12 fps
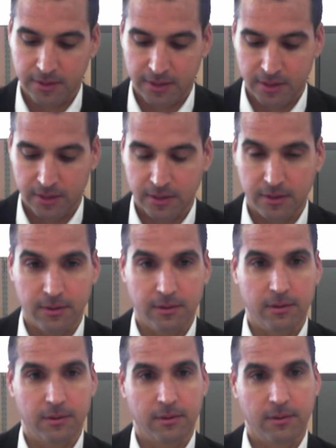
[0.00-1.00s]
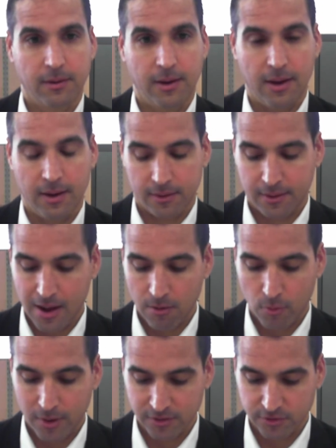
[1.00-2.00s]
in uh,
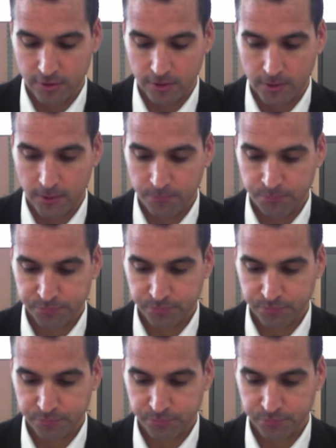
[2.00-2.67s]
Gangwon-do